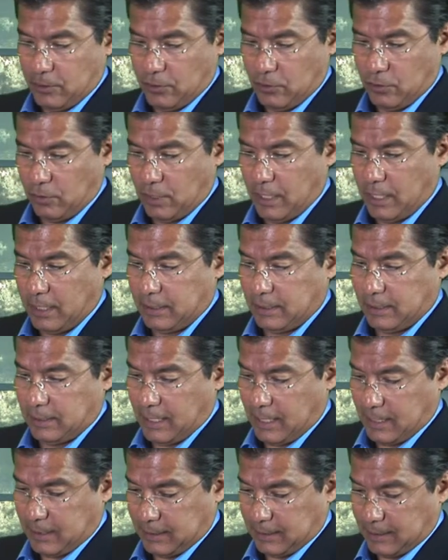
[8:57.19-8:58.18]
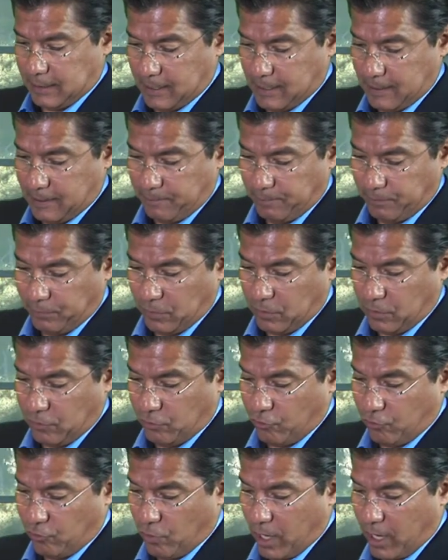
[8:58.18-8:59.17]
So that's the
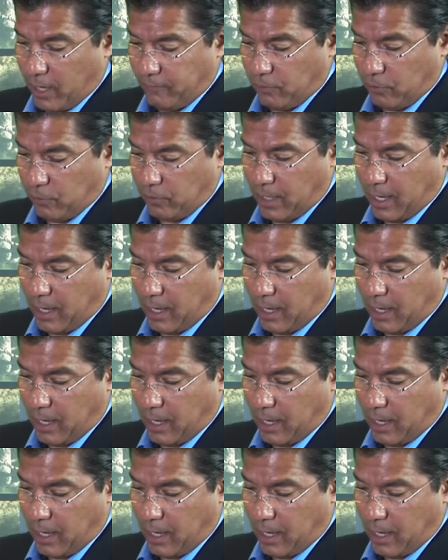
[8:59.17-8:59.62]
driver